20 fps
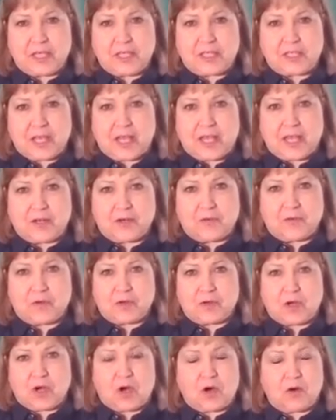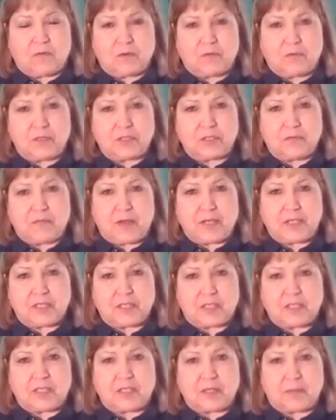Educator for Colville
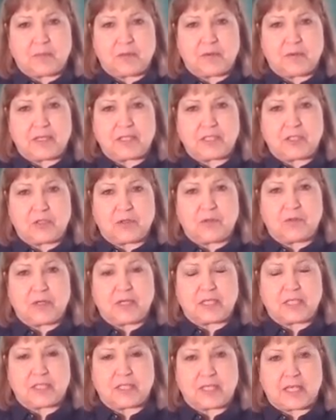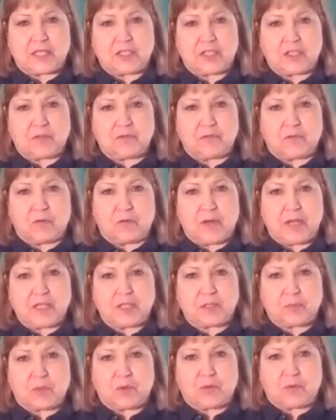Reservation WSU Extension
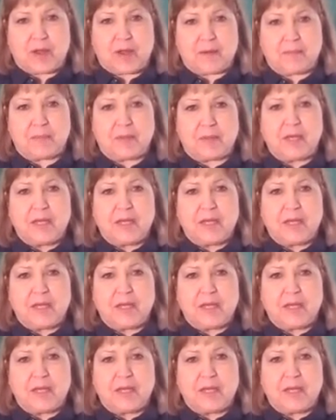4-H program.